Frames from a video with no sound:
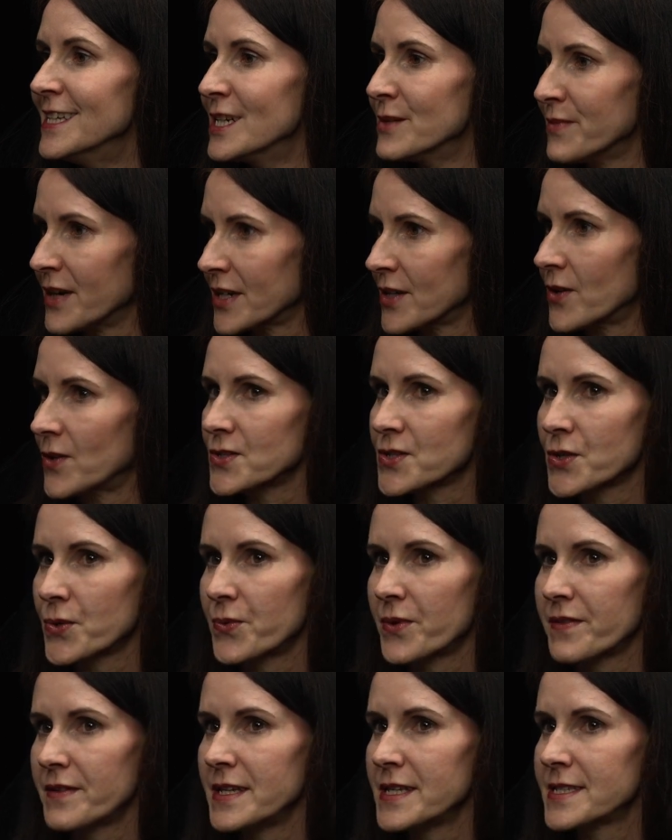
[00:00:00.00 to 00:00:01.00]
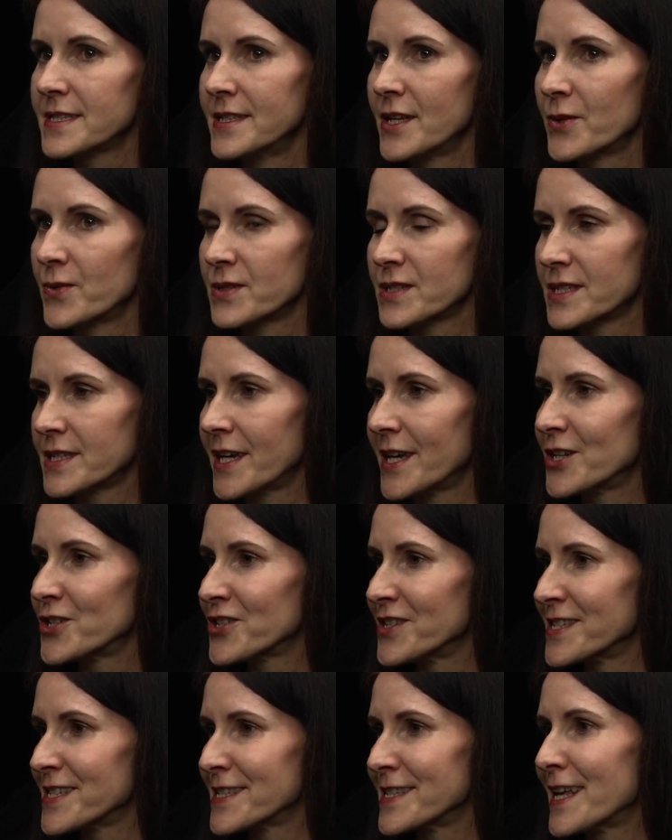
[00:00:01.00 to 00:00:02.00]
but also with these
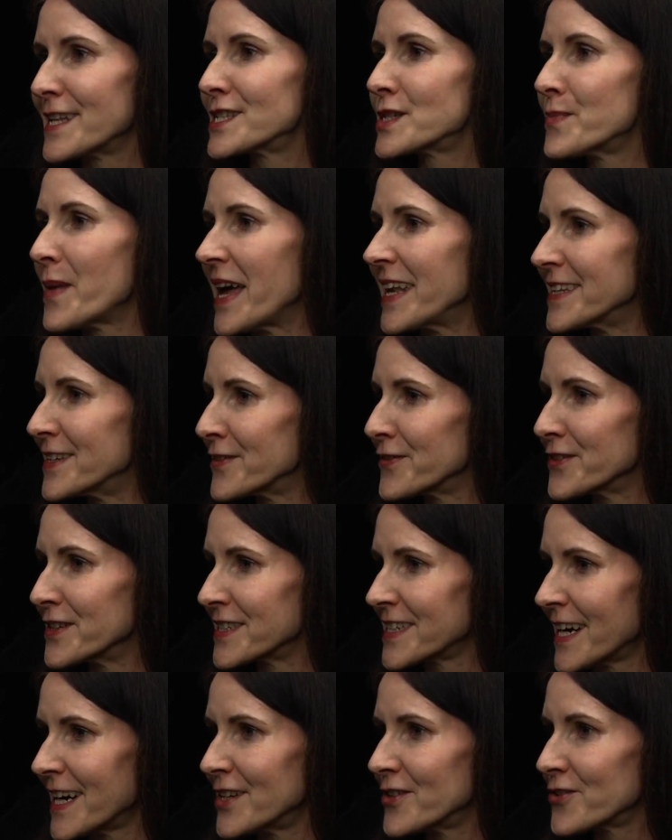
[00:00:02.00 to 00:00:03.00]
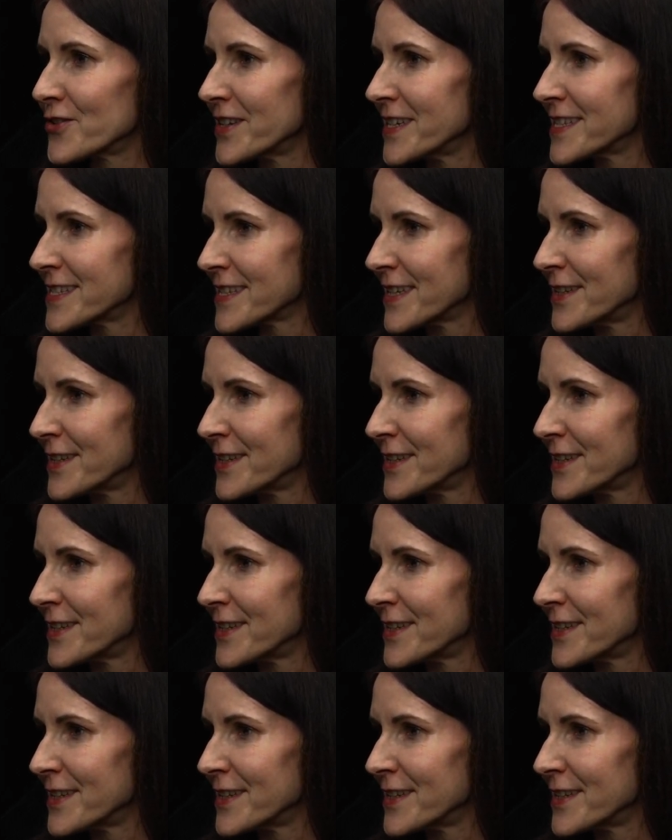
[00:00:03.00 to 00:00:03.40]
negotiations that span different countries.